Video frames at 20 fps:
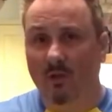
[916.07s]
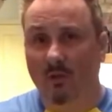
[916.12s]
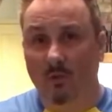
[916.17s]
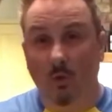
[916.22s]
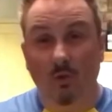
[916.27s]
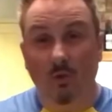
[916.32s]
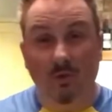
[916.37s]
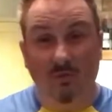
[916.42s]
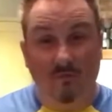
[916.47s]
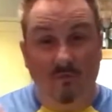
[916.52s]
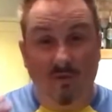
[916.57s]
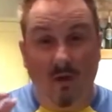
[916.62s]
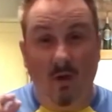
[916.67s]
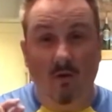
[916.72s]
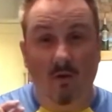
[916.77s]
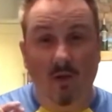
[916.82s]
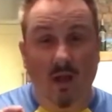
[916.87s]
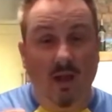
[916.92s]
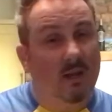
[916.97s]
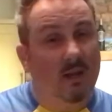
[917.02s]
Use it
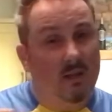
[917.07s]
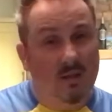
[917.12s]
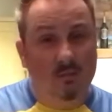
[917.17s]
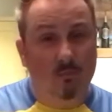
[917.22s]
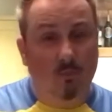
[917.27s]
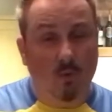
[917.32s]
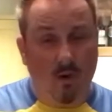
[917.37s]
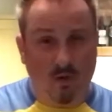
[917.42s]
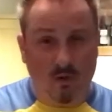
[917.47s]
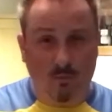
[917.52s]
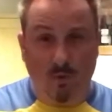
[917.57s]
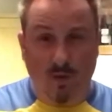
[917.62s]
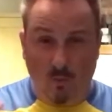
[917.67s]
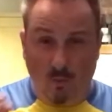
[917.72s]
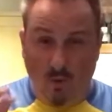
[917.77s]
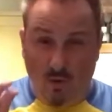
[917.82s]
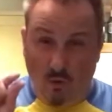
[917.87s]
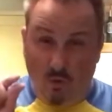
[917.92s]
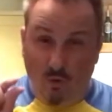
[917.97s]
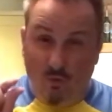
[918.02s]
any of these products, by the way,
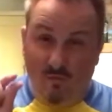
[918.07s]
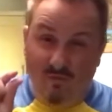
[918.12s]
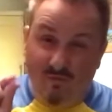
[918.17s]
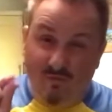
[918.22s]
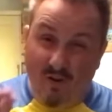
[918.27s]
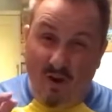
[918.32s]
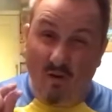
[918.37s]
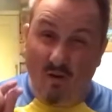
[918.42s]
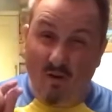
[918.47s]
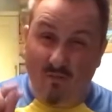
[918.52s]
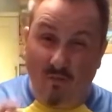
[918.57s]
use them very,